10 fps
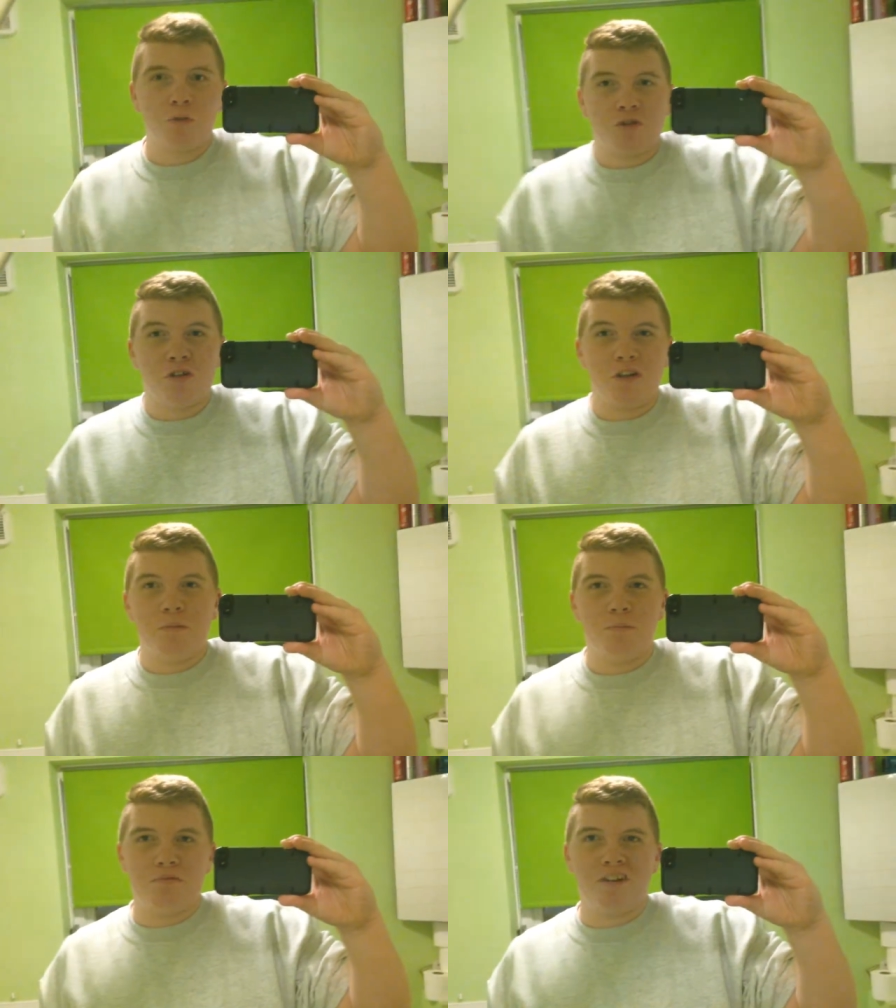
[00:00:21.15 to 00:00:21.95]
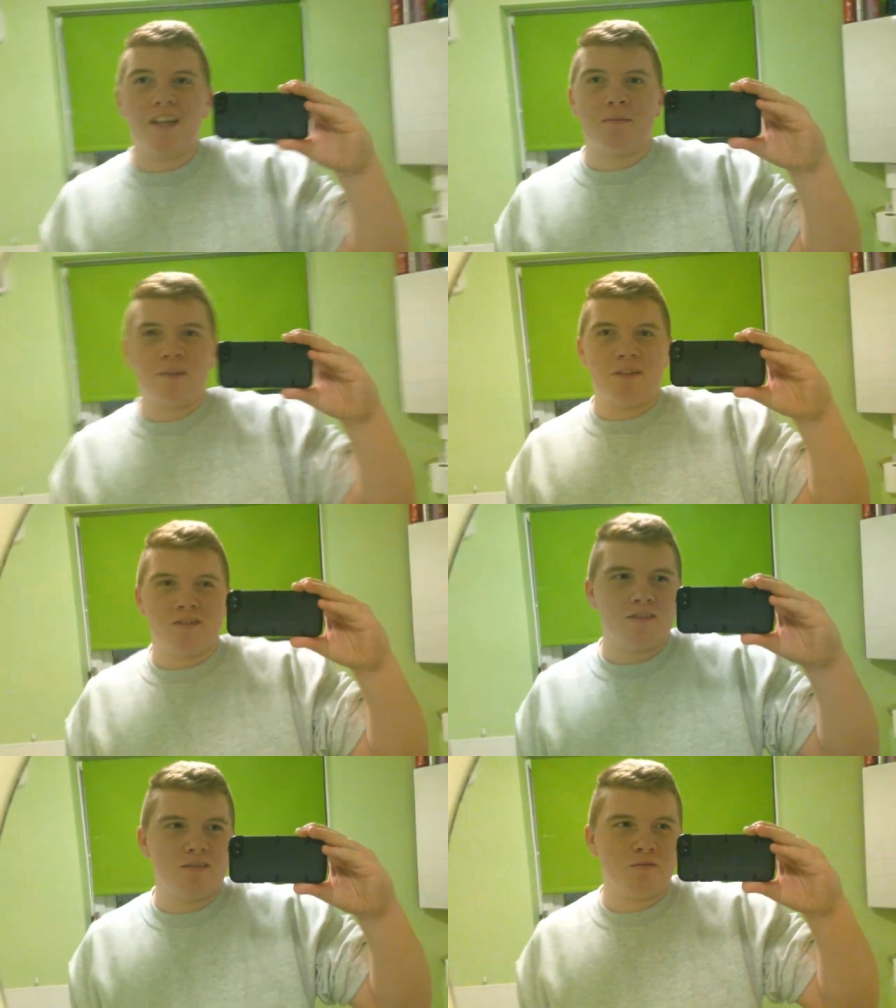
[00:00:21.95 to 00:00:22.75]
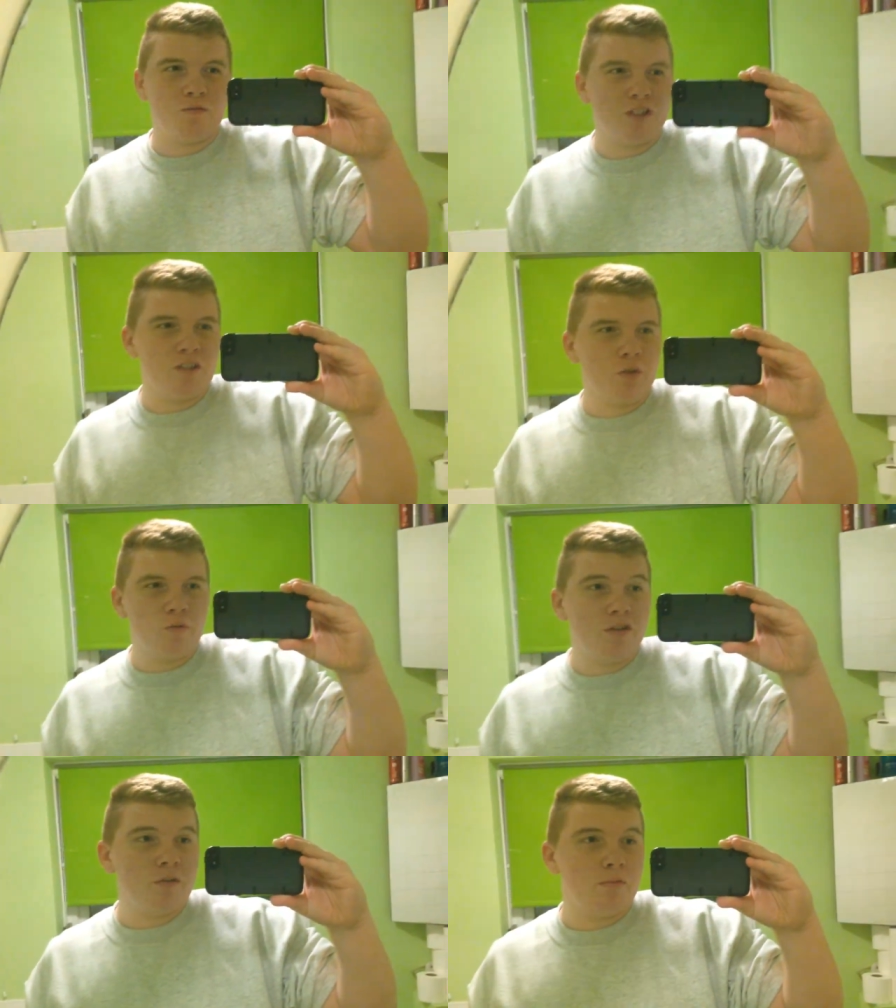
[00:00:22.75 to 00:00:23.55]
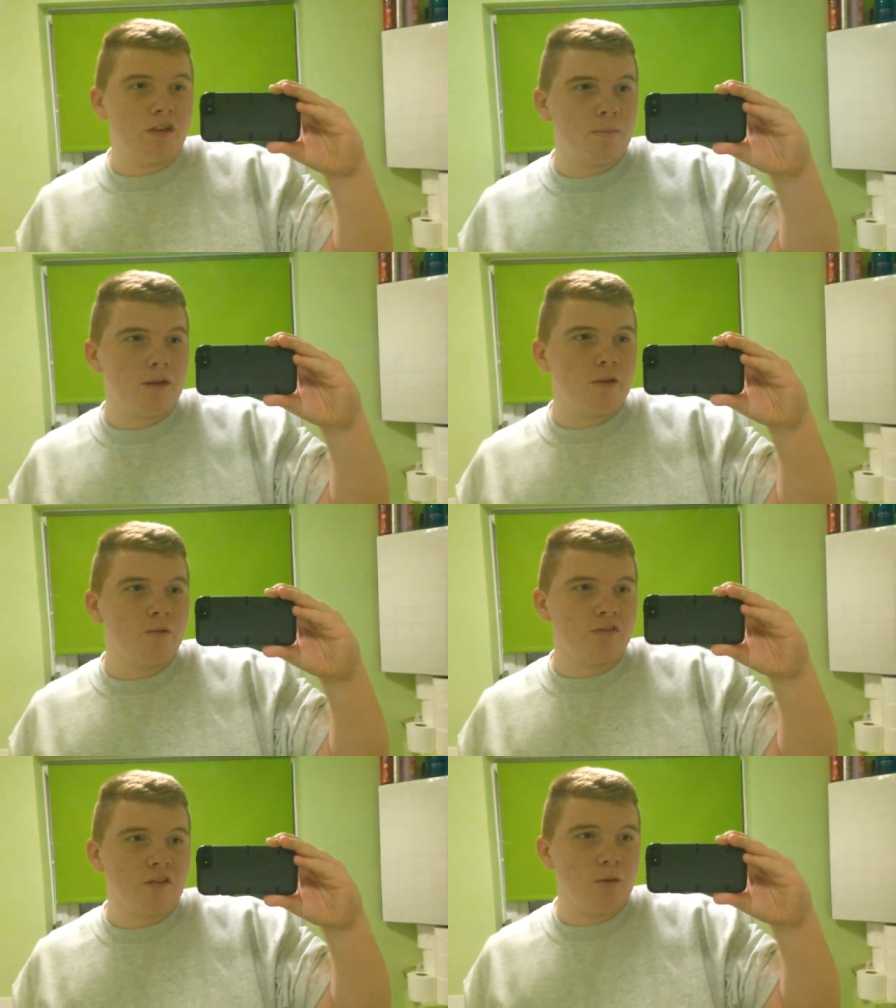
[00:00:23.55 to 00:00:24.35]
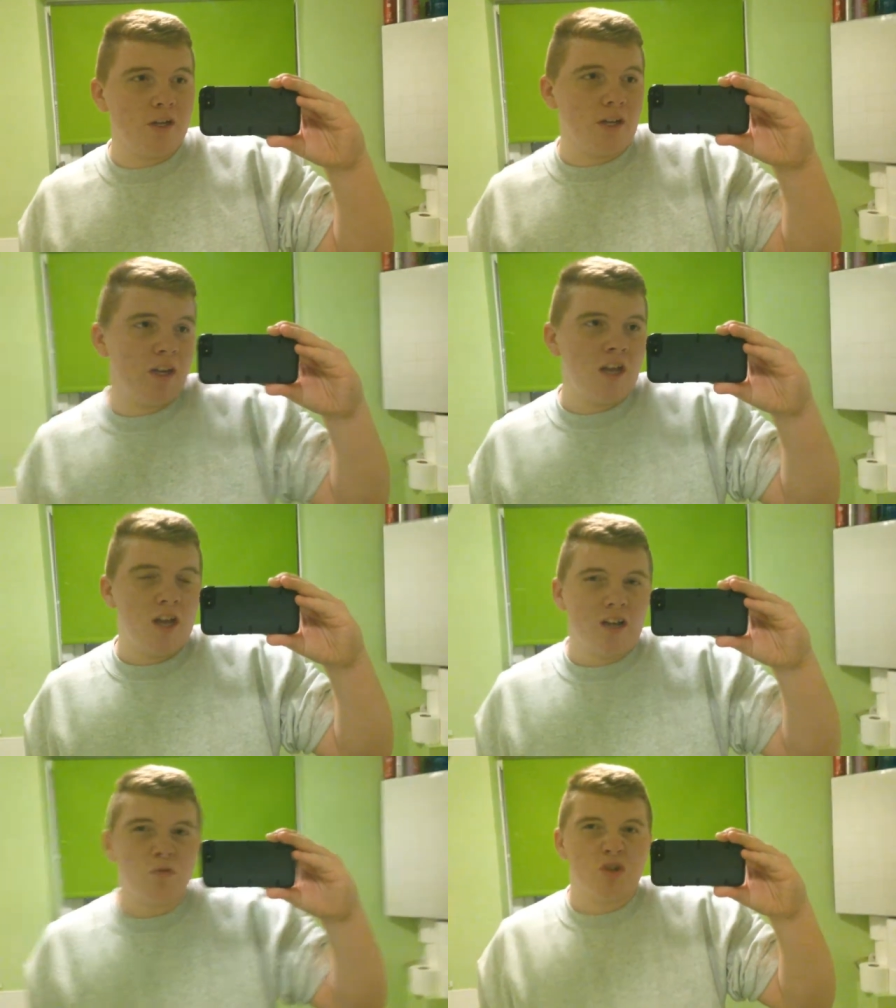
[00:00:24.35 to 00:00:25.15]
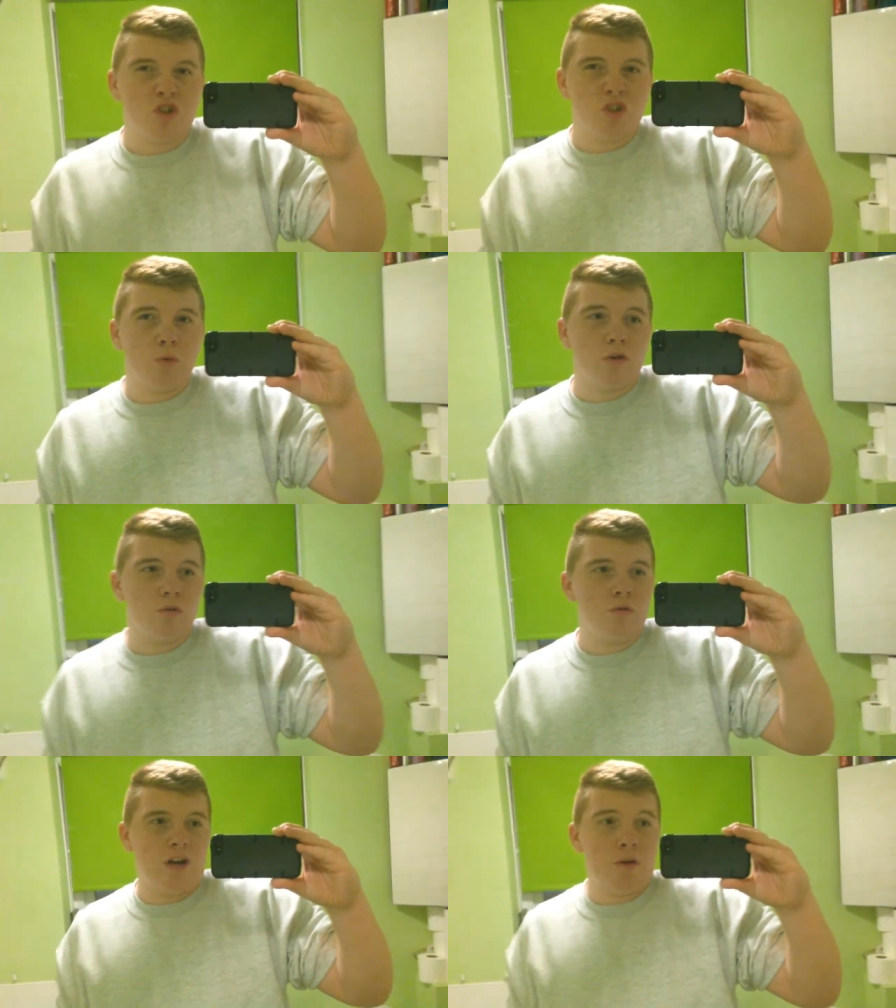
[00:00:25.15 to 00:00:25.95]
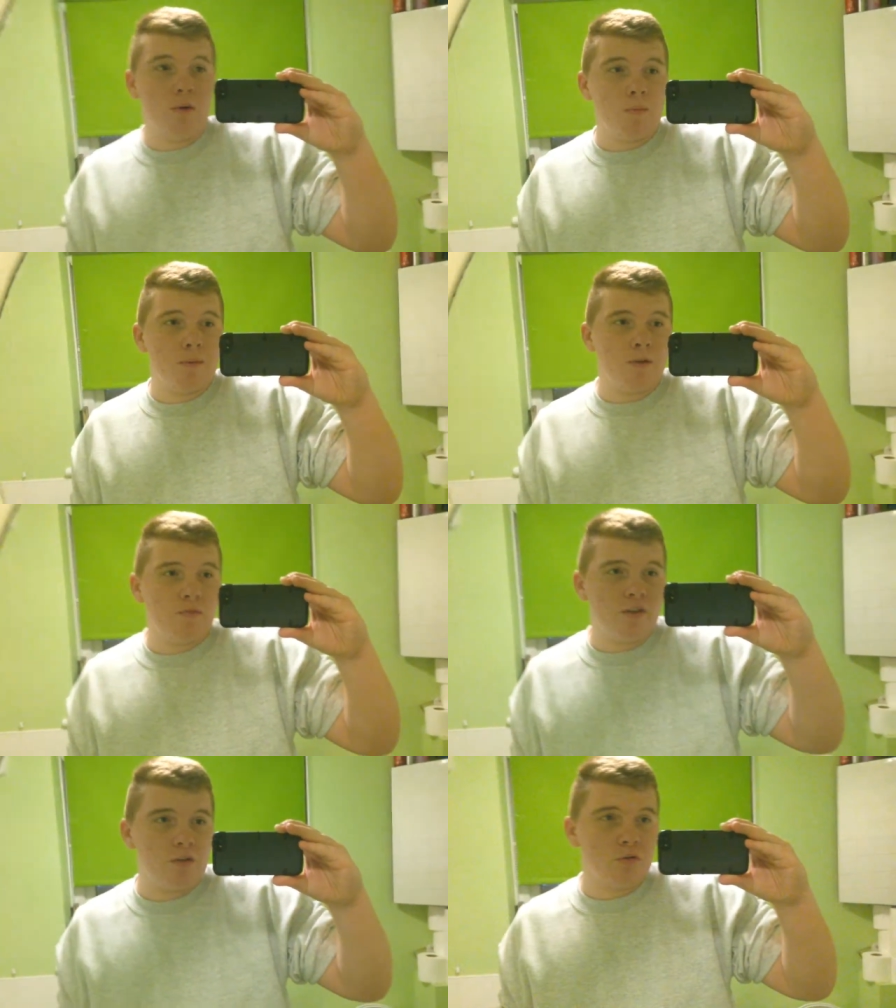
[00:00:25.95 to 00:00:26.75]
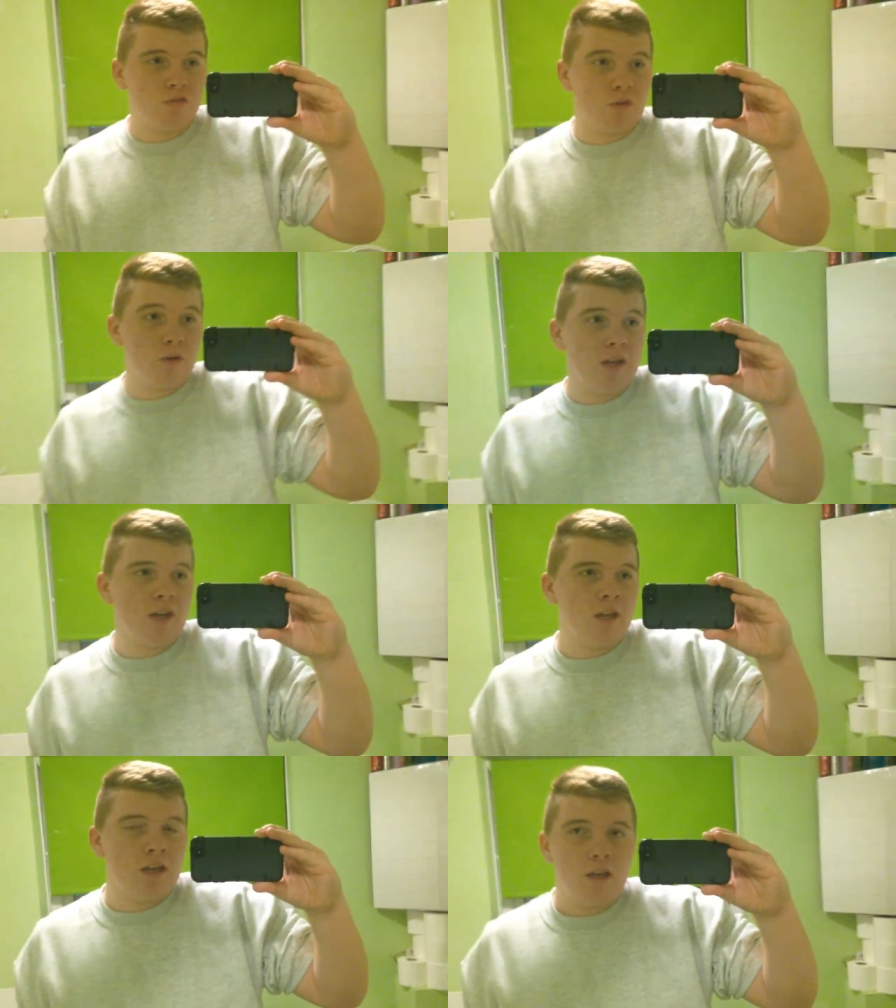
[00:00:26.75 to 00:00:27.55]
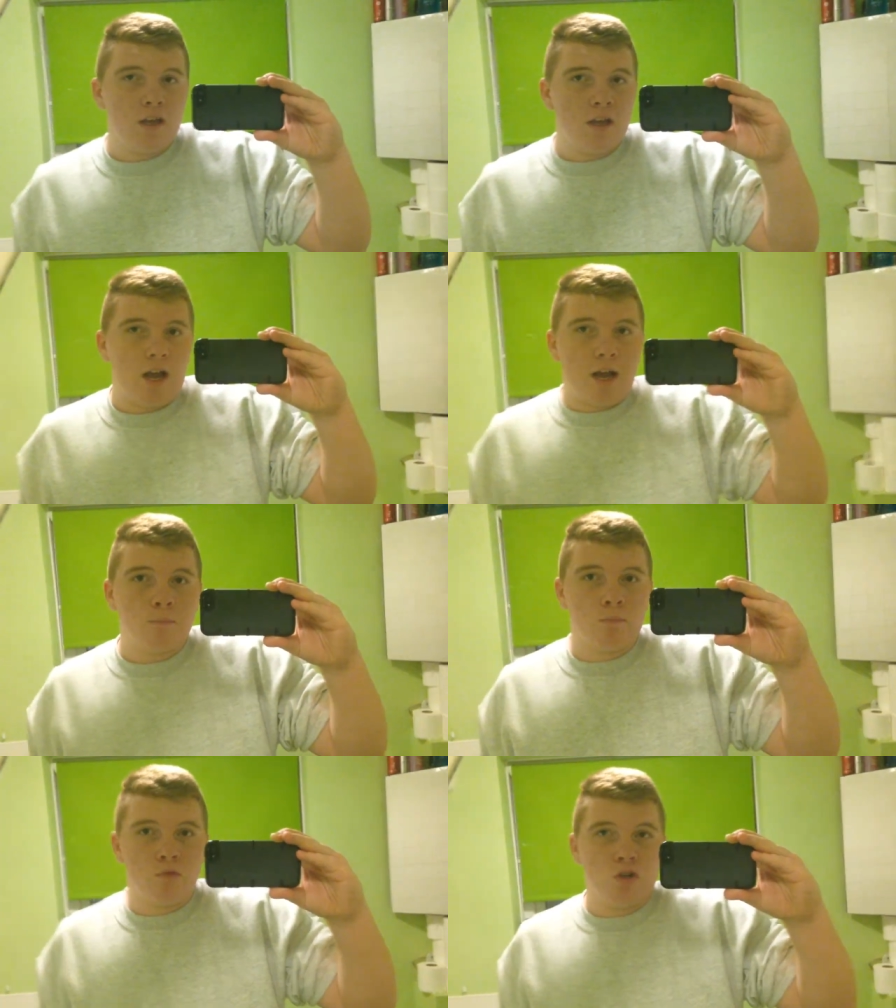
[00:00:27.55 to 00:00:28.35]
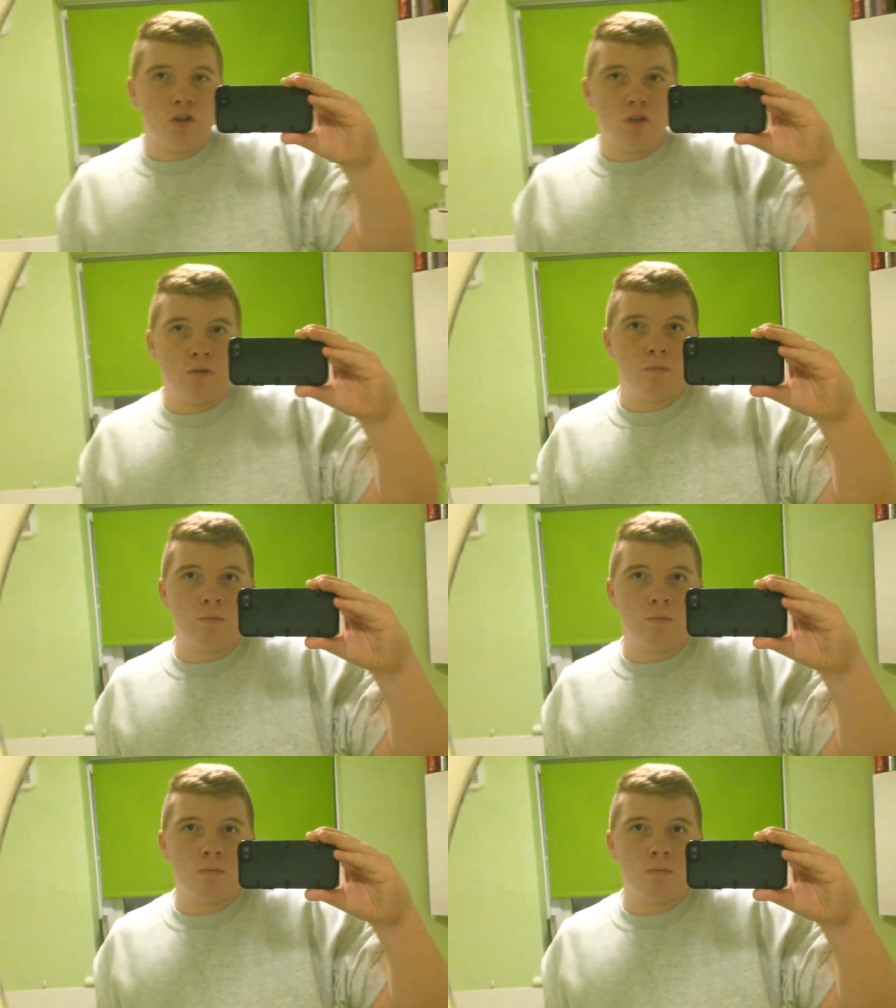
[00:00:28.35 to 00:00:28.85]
I'm not trying to brag because there isn't really nothing to brag about. So yeah, I just want to show you how I make my videos. So yeah, I'm gonna